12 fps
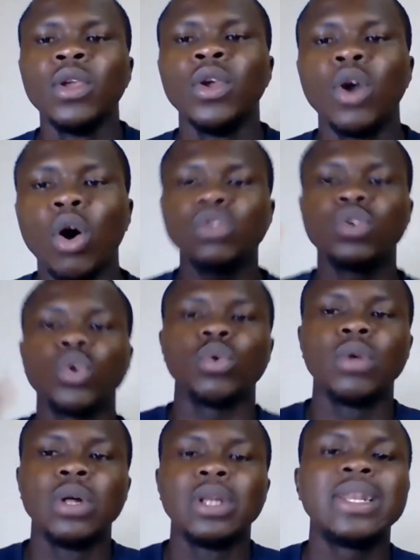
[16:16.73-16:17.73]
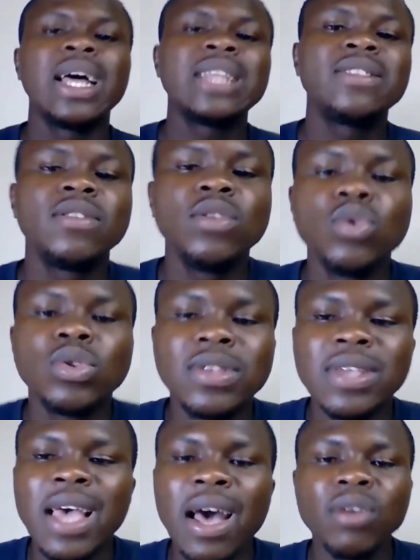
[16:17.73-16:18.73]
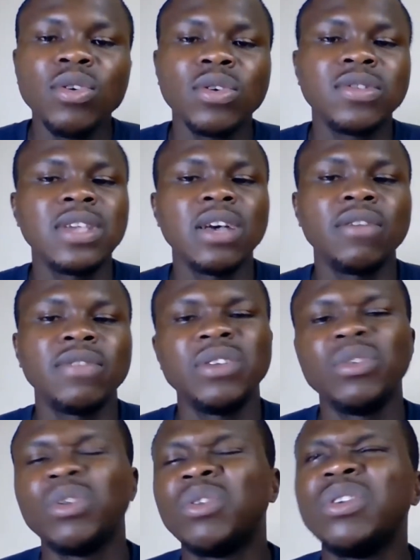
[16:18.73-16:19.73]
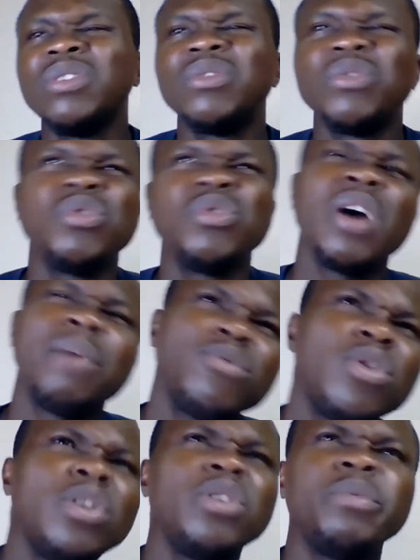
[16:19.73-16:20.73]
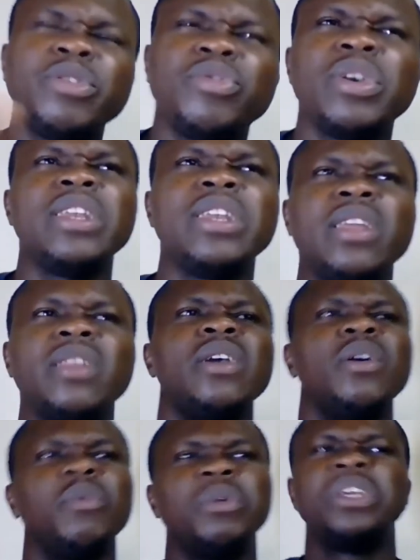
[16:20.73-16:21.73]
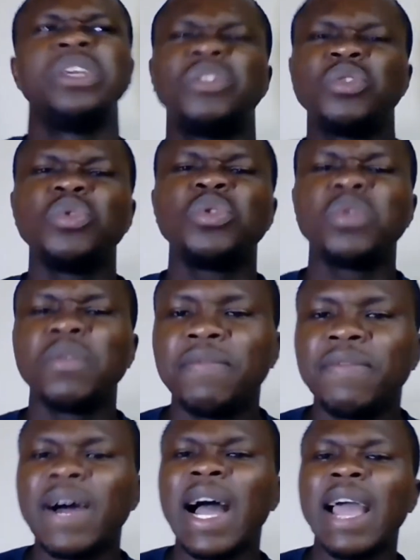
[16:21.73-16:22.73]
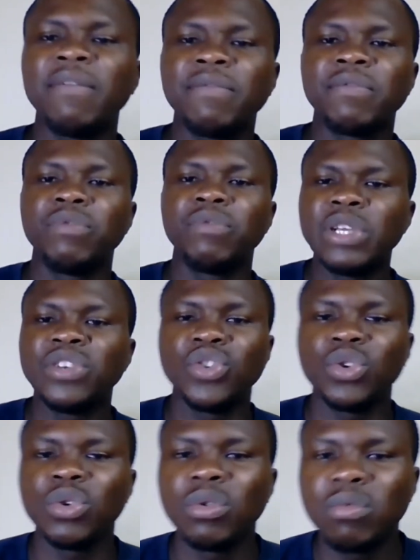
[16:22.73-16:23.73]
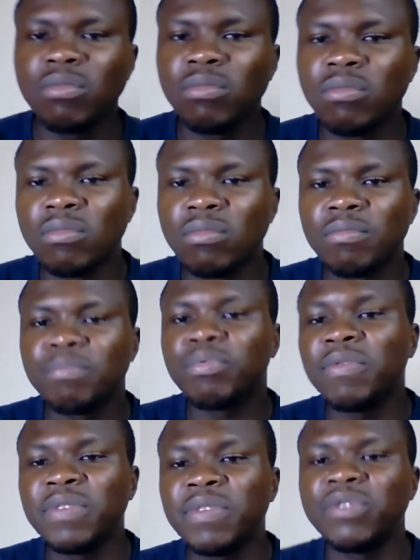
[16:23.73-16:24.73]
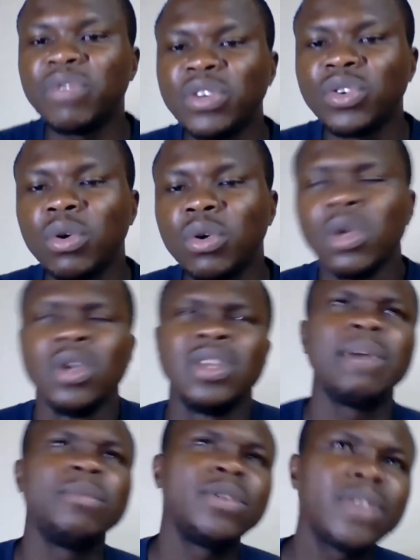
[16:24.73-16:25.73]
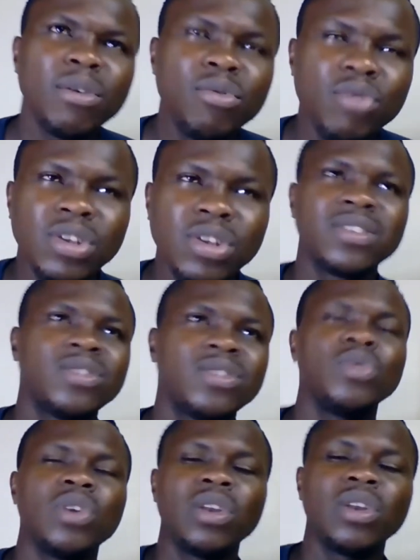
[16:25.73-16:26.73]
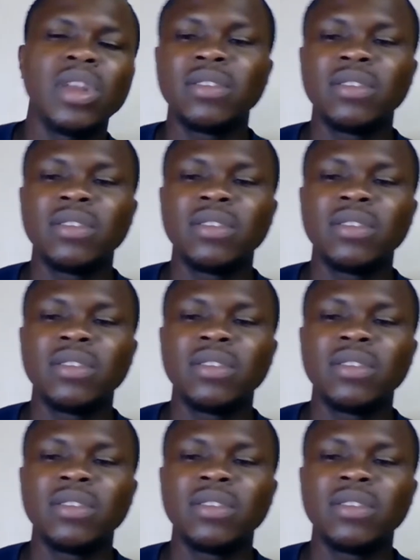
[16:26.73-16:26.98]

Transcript: Also, that you tell yourself that you're going to do, I'm going to be trading with a 2 to 5 ratio, profit ratio. That means I'll risk $2